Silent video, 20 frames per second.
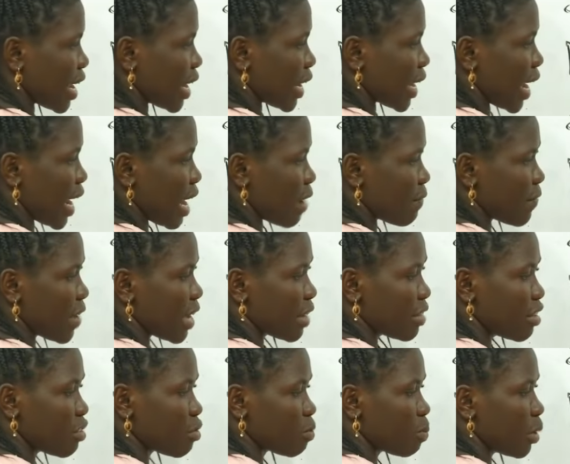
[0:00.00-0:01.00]
sign can
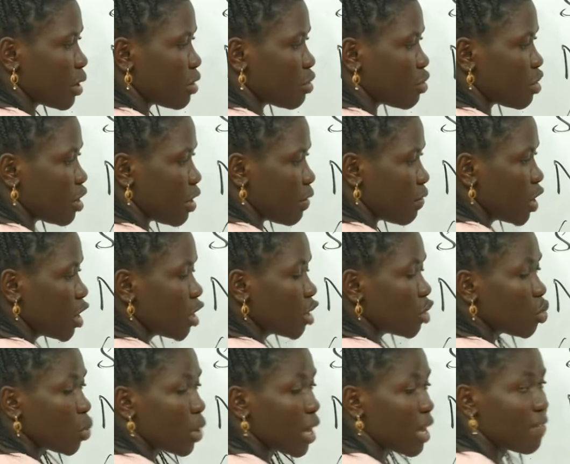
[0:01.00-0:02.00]
affect this positive
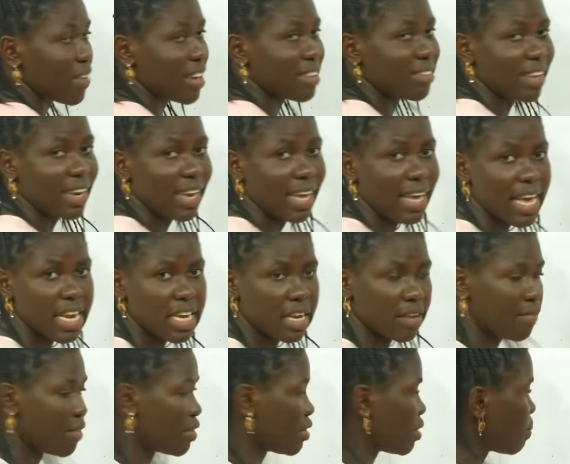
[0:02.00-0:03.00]
to give us a
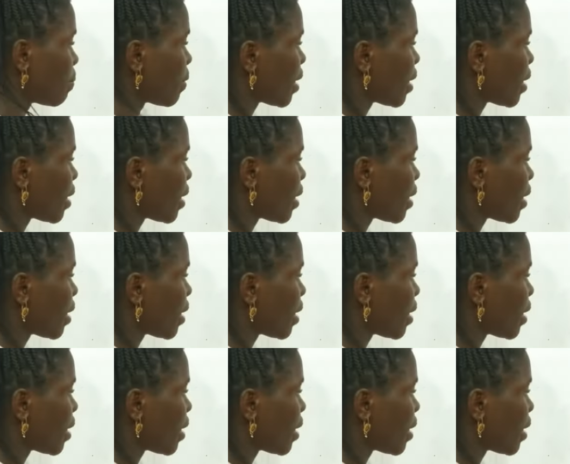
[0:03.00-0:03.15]
negative in the